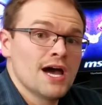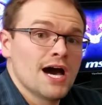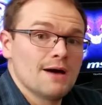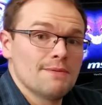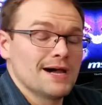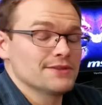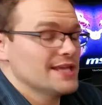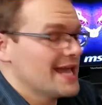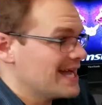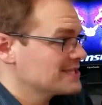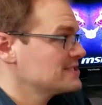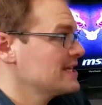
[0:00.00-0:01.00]
about the
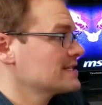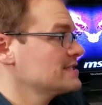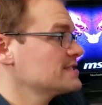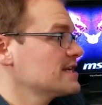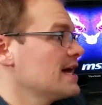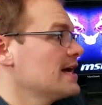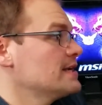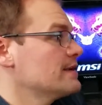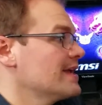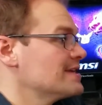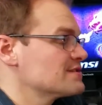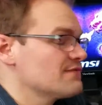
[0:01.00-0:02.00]
Asetek design
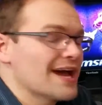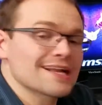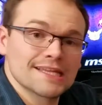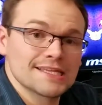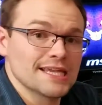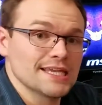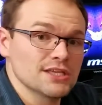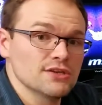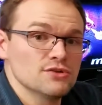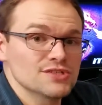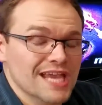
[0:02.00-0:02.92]
is the fact that they use